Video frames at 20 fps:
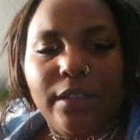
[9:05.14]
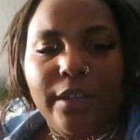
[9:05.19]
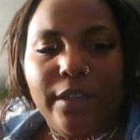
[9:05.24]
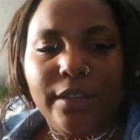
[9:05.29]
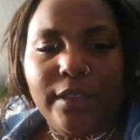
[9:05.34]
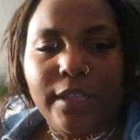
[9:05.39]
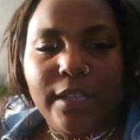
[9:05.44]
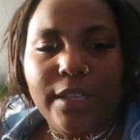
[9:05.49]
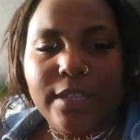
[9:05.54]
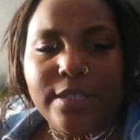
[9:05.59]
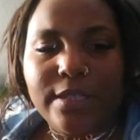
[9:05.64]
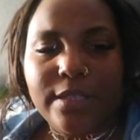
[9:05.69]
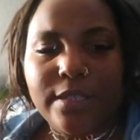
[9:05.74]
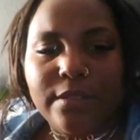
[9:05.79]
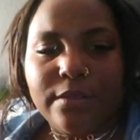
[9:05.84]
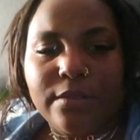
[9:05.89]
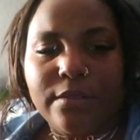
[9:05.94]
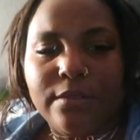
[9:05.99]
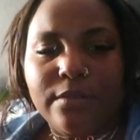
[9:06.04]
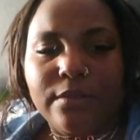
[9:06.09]
Break these.
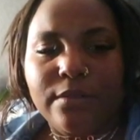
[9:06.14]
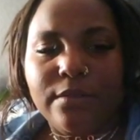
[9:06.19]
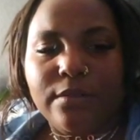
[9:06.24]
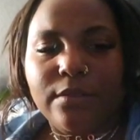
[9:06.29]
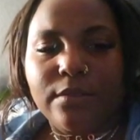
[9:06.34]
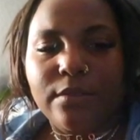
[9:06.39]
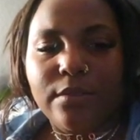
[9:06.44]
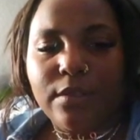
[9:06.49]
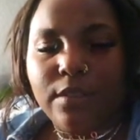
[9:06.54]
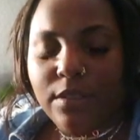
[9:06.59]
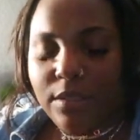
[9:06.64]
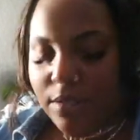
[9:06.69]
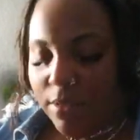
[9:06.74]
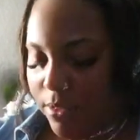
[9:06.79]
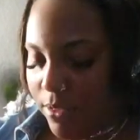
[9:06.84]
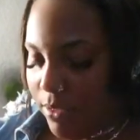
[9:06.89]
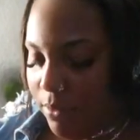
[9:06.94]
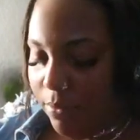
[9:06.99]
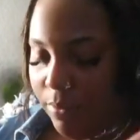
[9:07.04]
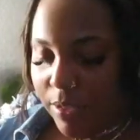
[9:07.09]

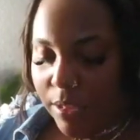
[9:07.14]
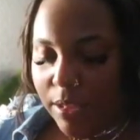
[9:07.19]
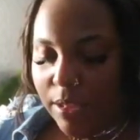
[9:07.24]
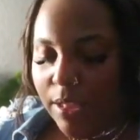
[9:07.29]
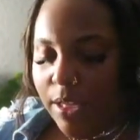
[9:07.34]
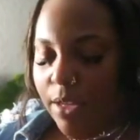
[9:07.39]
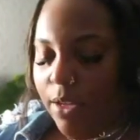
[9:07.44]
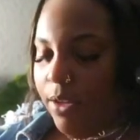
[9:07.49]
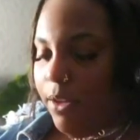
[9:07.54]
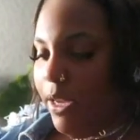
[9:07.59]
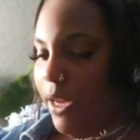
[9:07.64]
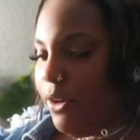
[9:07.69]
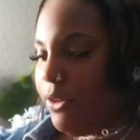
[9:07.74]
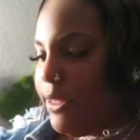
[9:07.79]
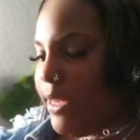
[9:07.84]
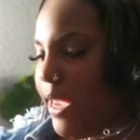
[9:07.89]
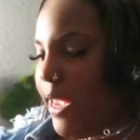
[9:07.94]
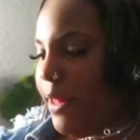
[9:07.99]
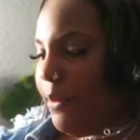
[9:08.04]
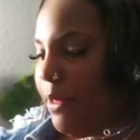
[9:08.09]
You want to feel? Here,
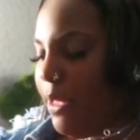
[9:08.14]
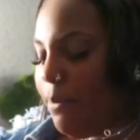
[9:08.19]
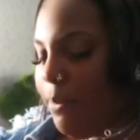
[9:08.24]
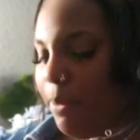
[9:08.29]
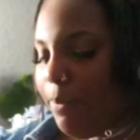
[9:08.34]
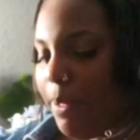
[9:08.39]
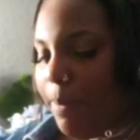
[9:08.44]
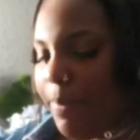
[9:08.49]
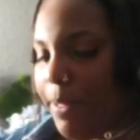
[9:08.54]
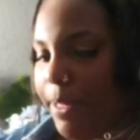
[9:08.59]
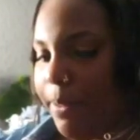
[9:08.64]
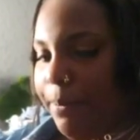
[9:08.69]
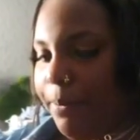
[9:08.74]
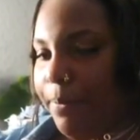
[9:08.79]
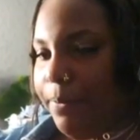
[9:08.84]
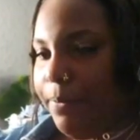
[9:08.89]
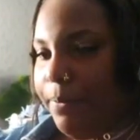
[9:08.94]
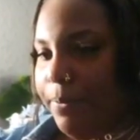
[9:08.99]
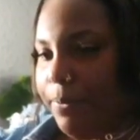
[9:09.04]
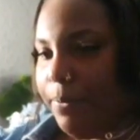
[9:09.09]
Ted. Come on, Papa.
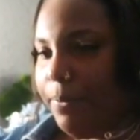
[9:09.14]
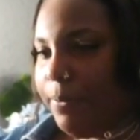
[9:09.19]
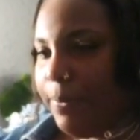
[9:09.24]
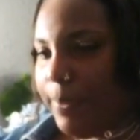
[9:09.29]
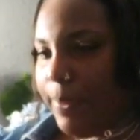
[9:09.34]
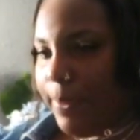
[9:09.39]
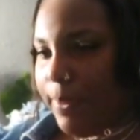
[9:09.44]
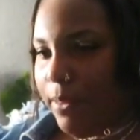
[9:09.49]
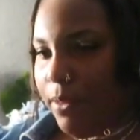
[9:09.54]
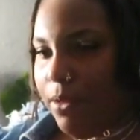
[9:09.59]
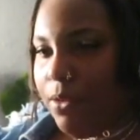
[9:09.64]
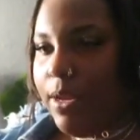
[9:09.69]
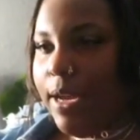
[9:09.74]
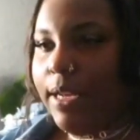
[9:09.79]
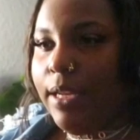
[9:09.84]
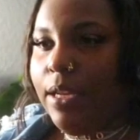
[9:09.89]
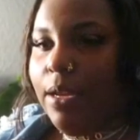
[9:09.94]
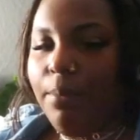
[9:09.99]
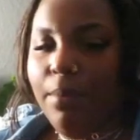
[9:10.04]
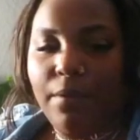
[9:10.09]
You
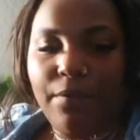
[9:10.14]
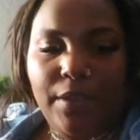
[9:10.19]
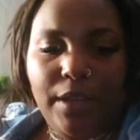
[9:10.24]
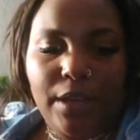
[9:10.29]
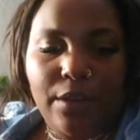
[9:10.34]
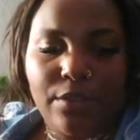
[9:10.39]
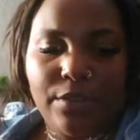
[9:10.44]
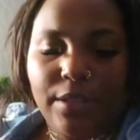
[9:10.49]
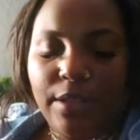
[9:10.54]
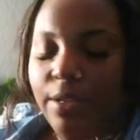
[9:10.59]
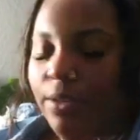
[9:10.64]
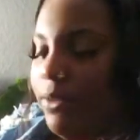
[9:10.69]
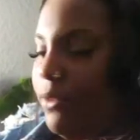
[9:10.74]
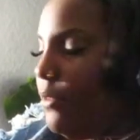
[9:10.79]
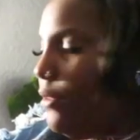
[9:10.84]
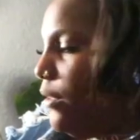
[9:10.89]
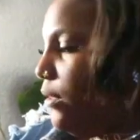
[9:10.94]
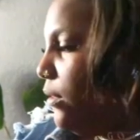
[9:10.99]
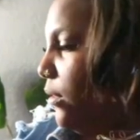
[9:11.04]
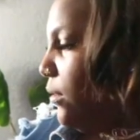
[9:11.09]
got to come over here, though.
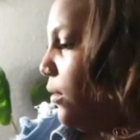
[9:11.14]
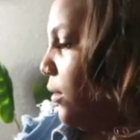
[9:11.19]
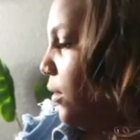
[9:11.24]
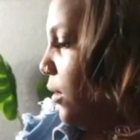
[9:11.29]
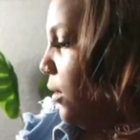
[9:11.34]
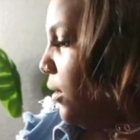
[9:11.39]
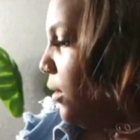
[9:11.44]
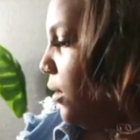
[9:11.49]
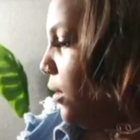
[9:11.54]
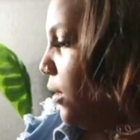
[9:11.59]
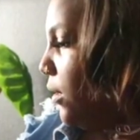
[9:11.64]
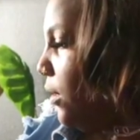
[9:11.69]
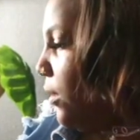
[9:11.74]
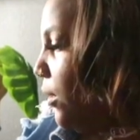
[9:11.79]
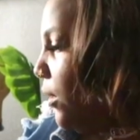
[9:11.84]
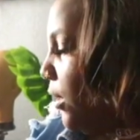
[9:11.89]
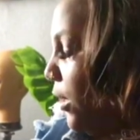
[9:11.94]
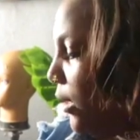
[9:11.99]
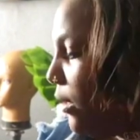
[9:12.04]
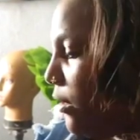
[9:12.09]

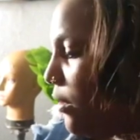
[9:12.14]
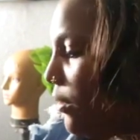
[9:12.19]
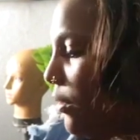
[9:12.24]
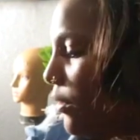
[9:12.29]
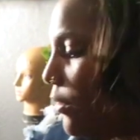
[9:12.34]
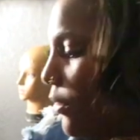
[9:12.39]
Here you go.